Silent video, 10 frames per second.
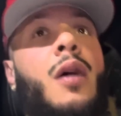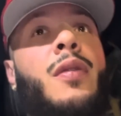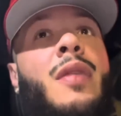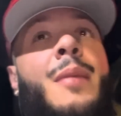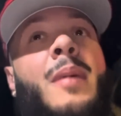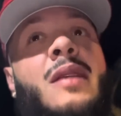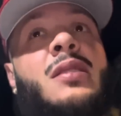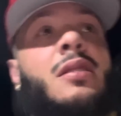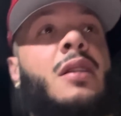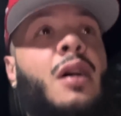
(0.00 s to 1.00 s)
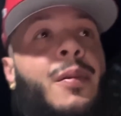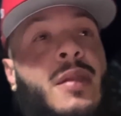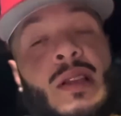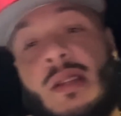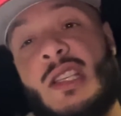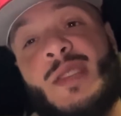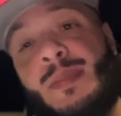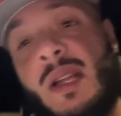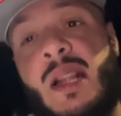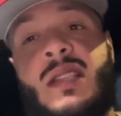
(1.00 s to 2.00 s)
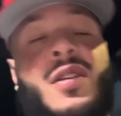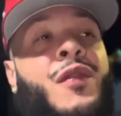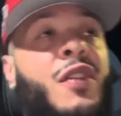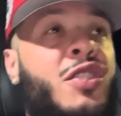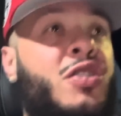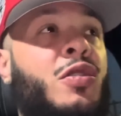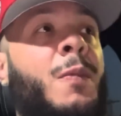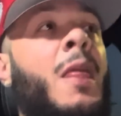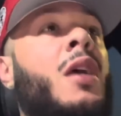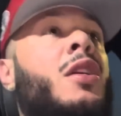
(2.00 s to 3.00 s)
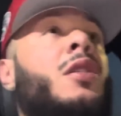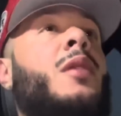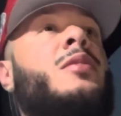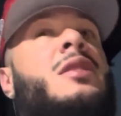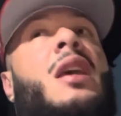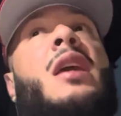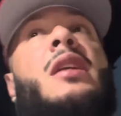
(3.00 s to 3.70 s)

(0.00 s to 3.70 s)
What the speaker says: they basically, the split is official, you know what I'm saying?